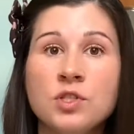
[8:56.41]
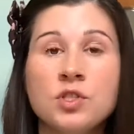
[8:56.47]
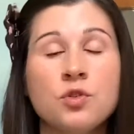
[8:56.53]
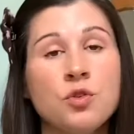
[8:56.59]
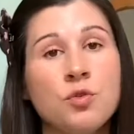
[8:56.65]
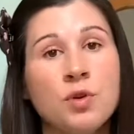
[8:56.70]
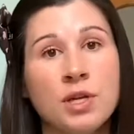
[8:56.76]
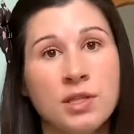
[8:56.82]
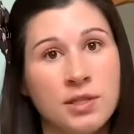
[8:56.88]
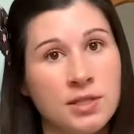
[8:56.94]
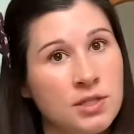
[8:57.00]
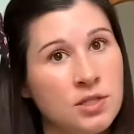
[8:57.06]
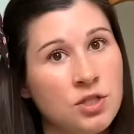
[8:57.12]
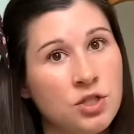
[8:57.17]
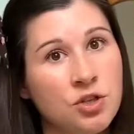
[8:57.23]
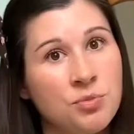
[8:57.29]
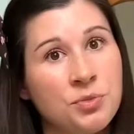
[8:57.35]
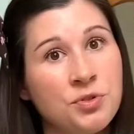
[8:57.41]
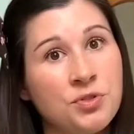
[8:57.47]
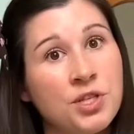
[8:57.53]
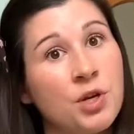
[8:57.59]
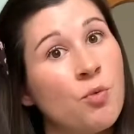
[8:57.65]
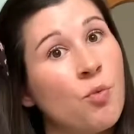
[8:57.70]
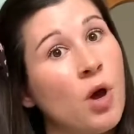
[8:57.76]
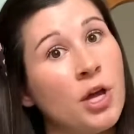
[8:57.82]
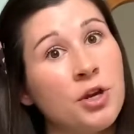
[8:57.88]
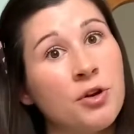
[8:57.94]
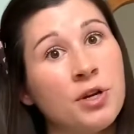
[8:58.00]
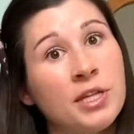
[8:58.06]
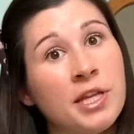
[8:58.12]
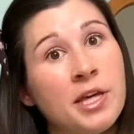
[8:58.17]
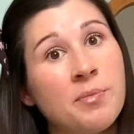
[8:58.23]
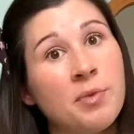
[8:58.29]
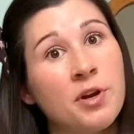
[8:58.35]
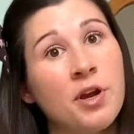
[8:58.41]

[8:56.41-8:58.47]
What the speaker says: so you can listen to your music while you're in labor.